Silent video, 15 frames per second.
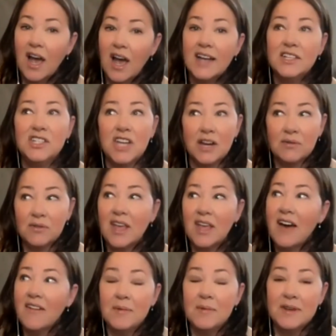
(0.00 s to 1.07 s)
I generally
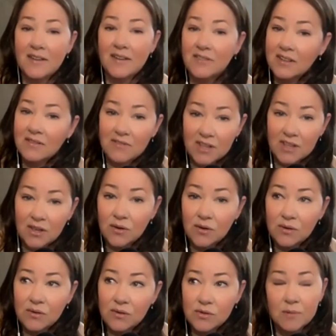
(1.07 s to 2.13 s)
have a benevolent
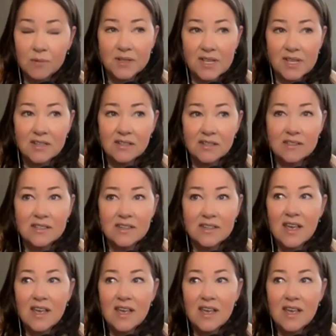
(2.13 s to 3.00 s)
view toward police.